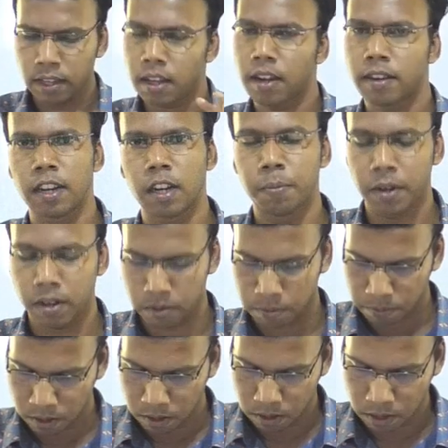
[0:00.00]
a correct statement,
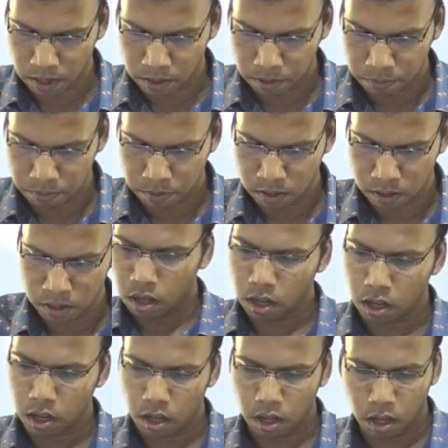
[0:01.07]
right?
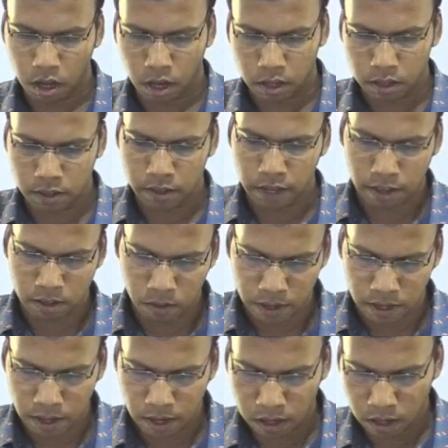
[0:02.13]
Under this National
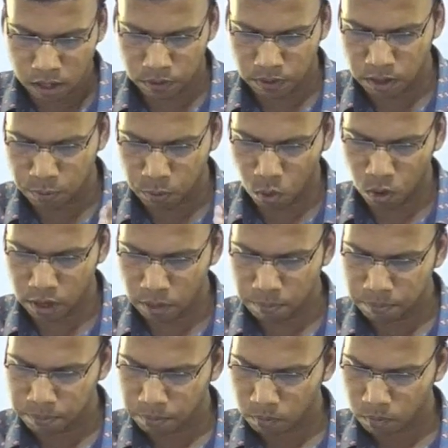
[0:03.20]
Wetland Conservation
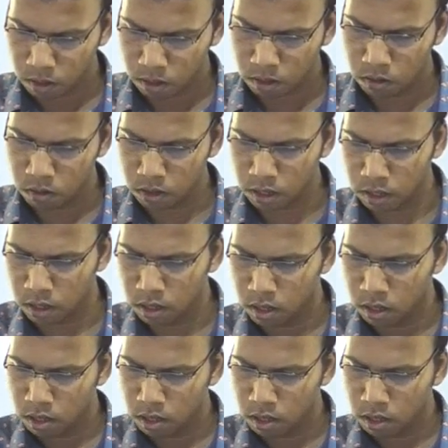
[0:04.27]
Program, okay,